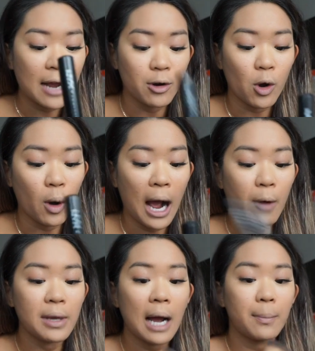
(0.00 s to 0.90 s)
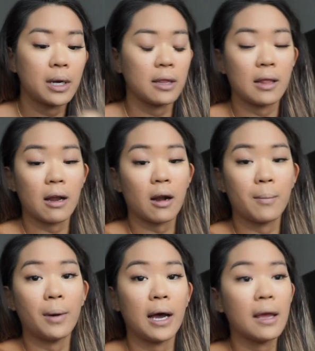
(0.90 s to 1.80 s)
I don't know how we got put in there,
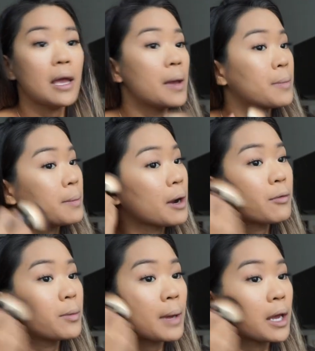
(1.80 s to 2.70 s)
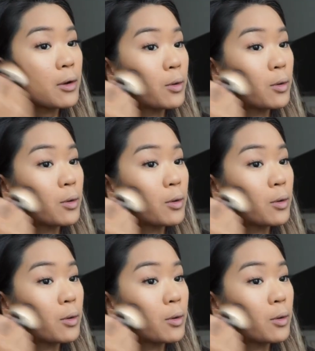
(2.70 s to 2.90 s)
but me and my roommate,